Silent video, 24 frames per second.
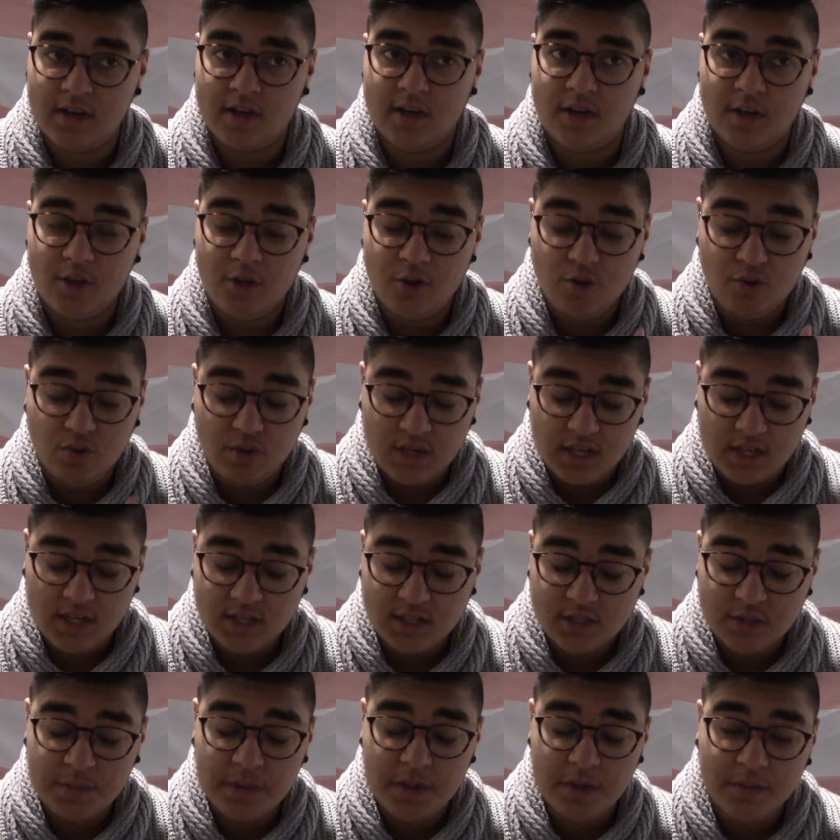You need
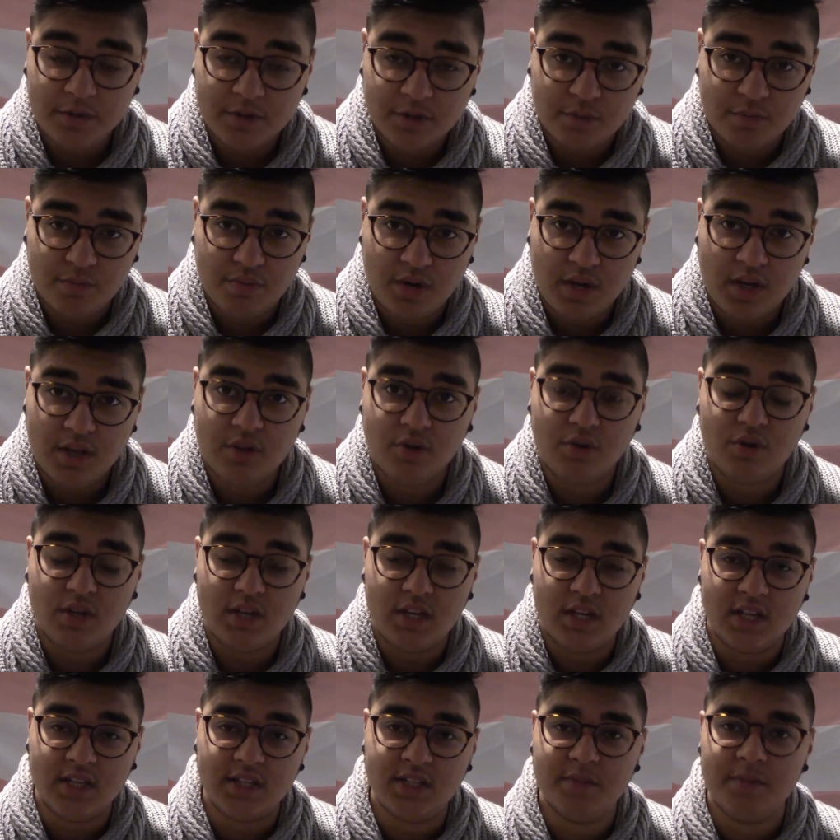to be able to breathe. You
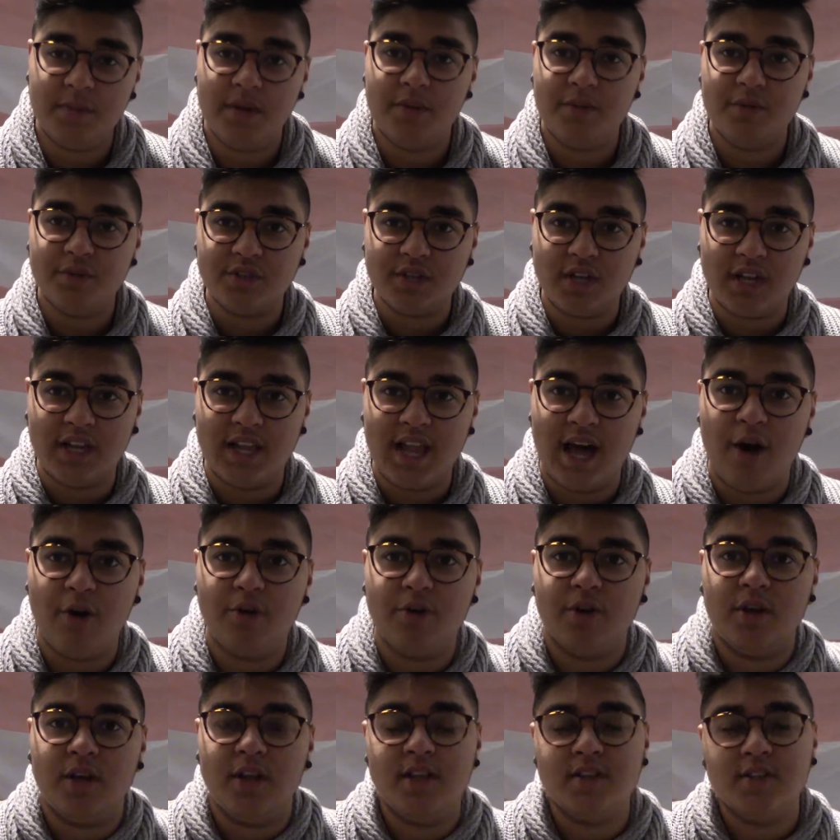need to be able to allow
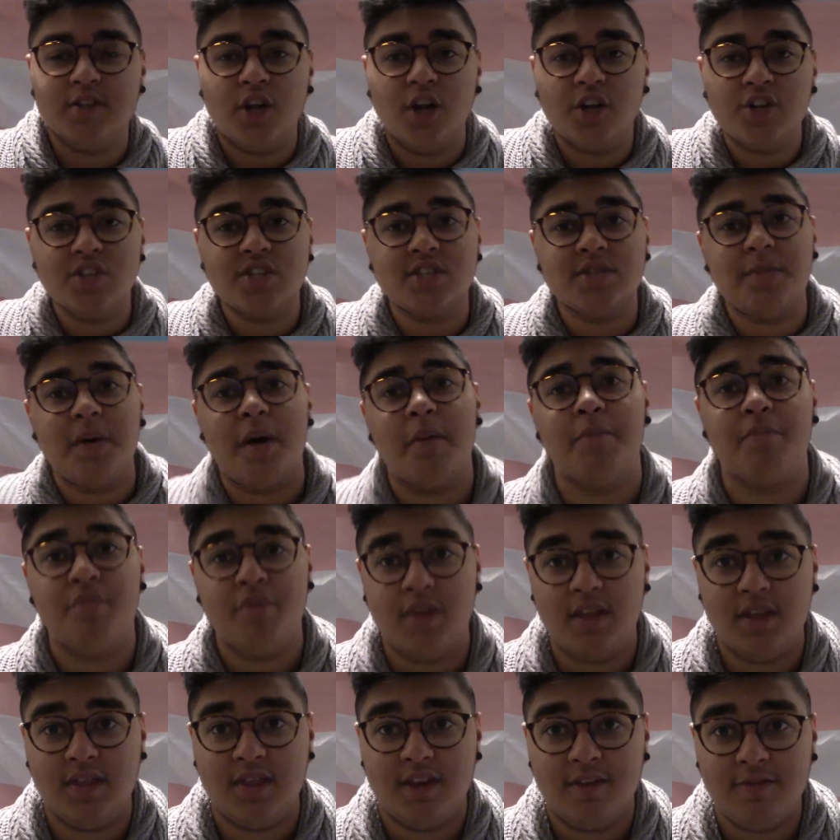you. It's not just about
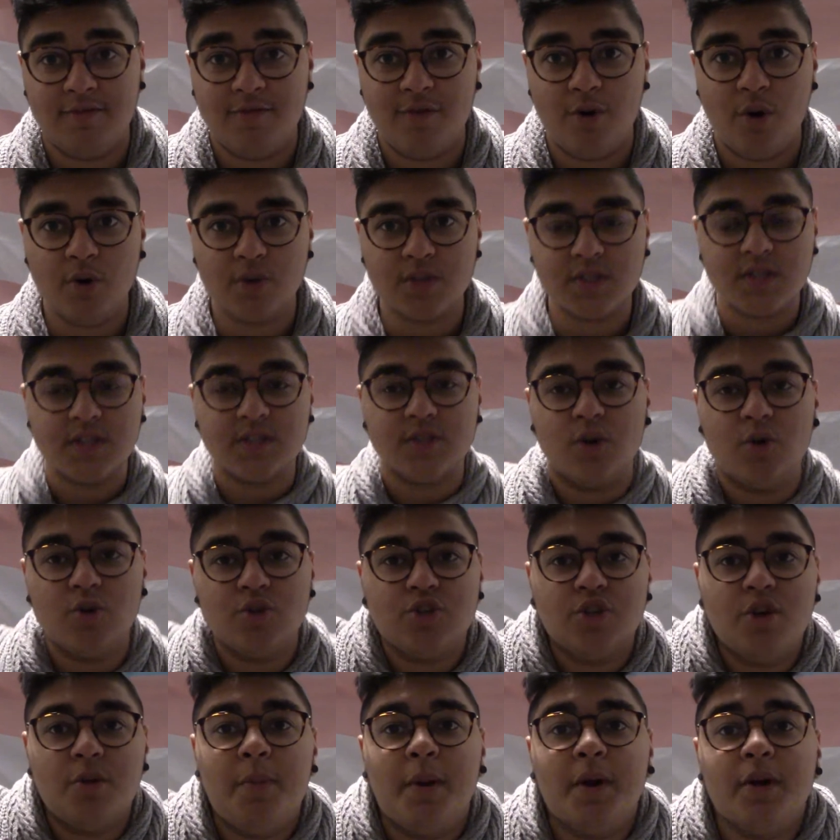breathing, folks. It's
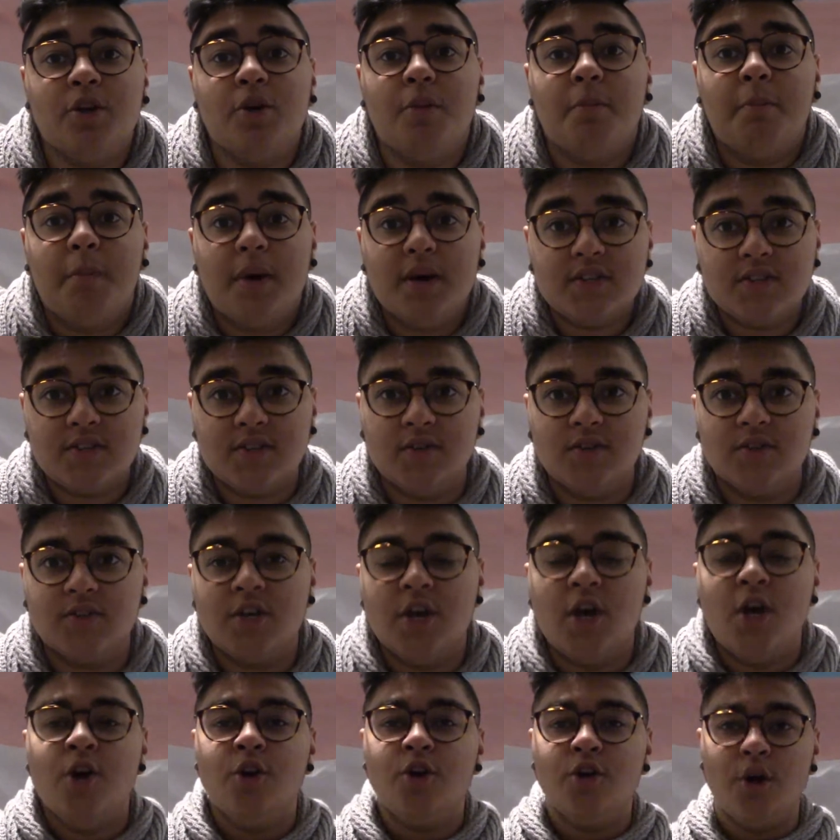also about your muscles.
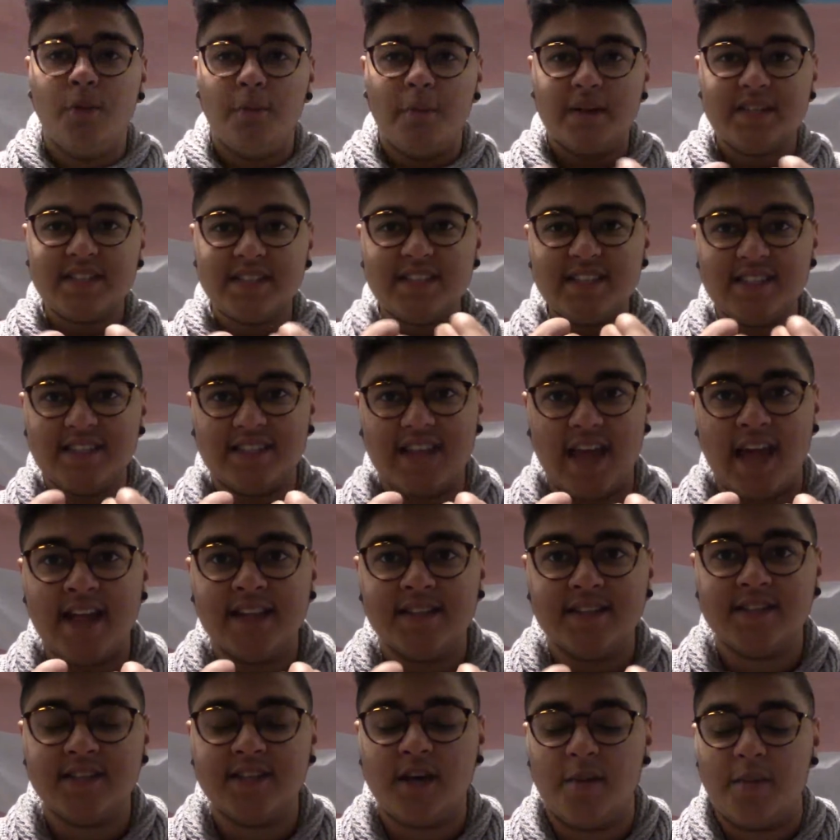Your muscles
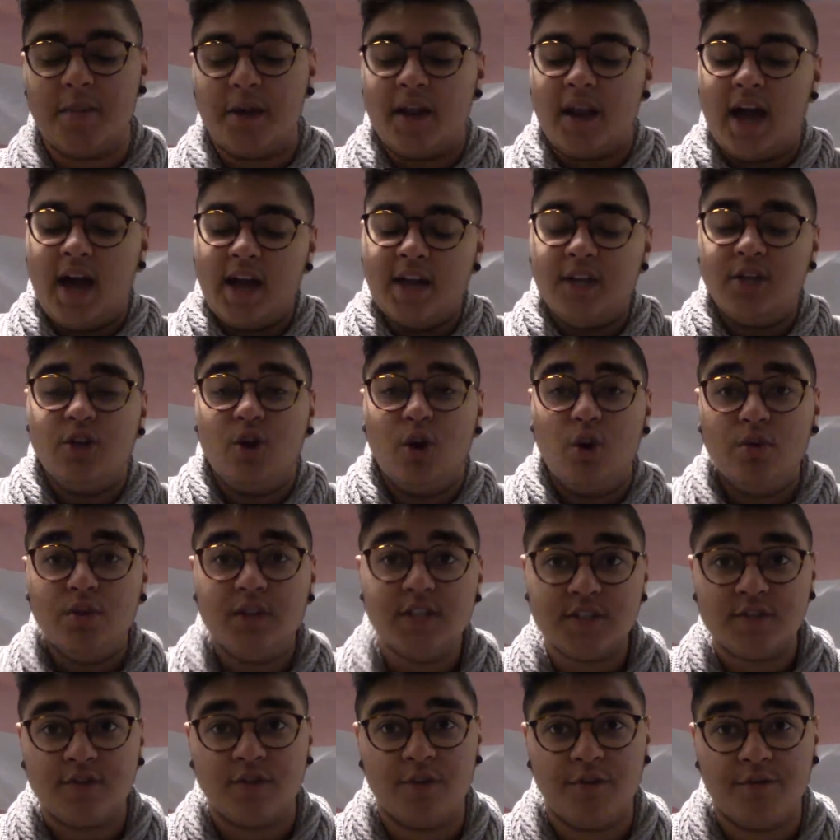tense up. And I know
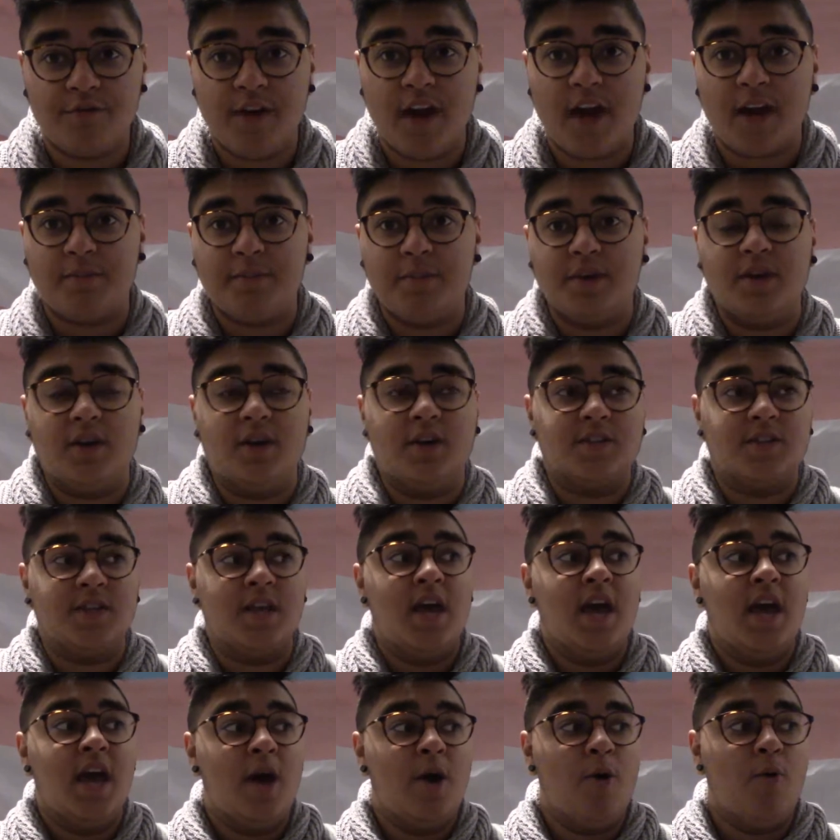this for a fact because
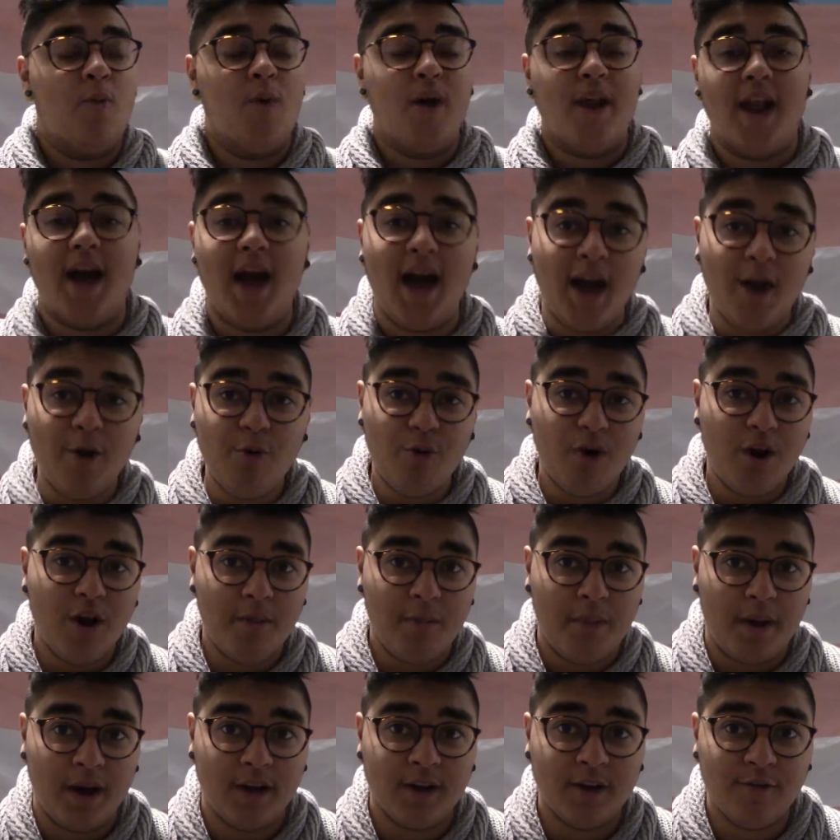when I wear a
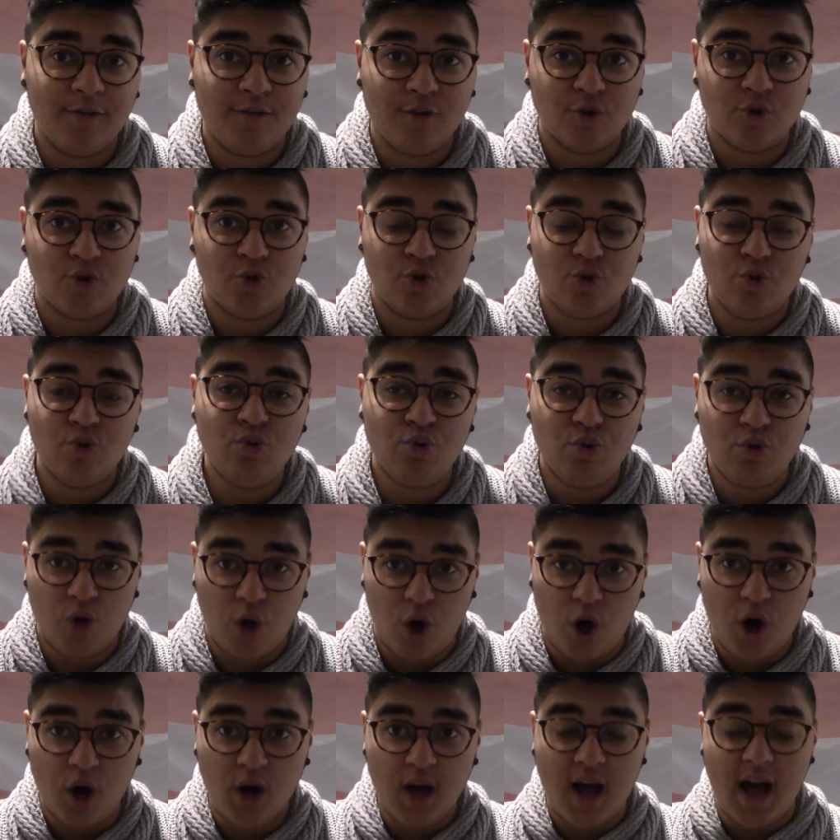binder for too
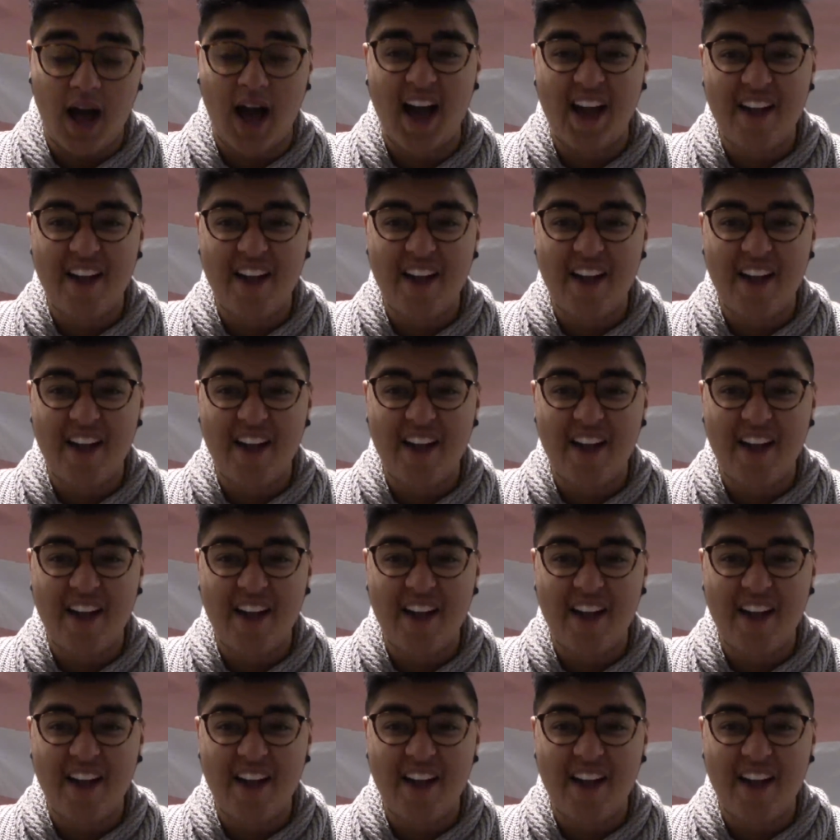long, I